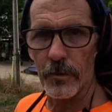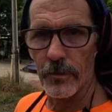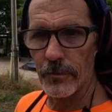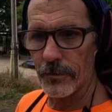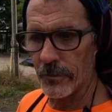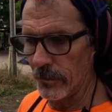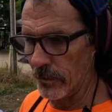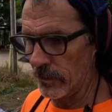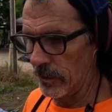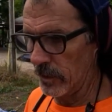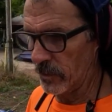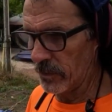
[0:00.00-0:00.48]

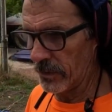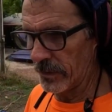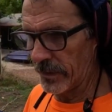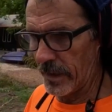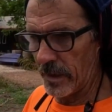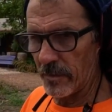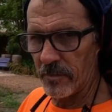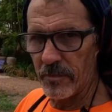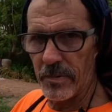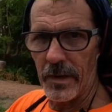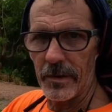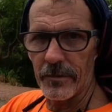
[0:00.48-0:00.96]
supposed to, and you put
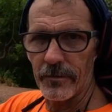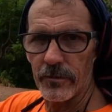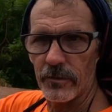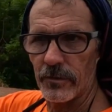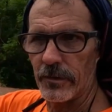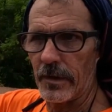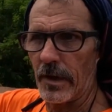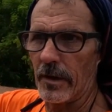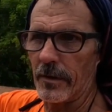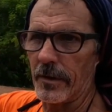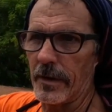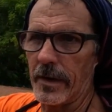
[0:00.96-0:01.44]
that
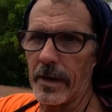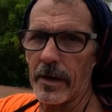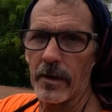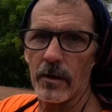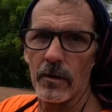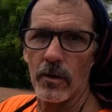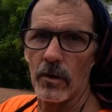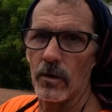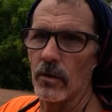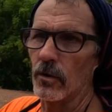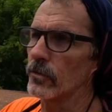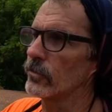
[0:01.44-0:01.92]
pencil down the
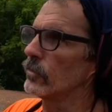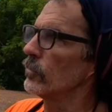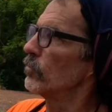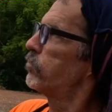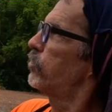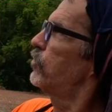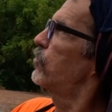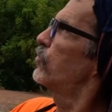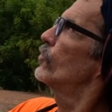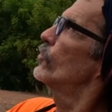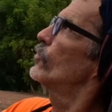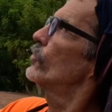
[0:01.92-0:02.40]
air hose and
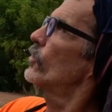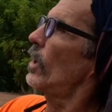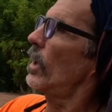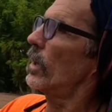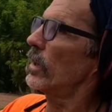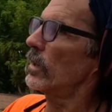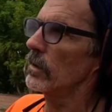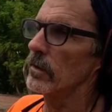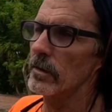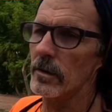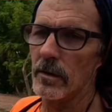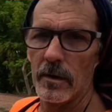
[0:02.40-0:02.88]

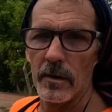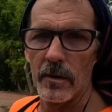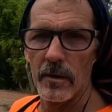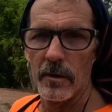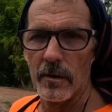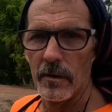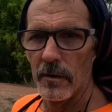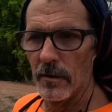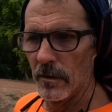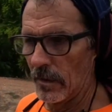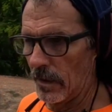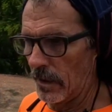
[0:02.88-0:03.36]
shot it.
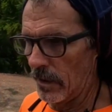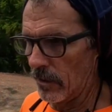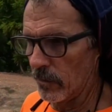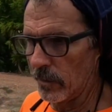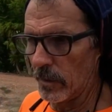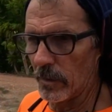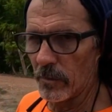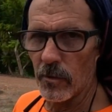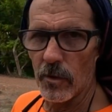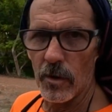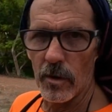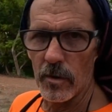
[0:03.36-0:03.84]
I
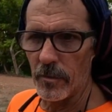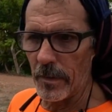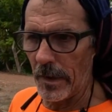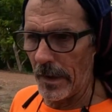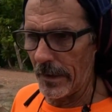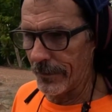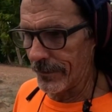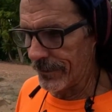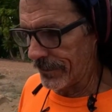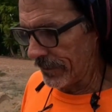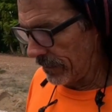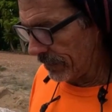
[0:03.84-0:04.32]
remember all the bad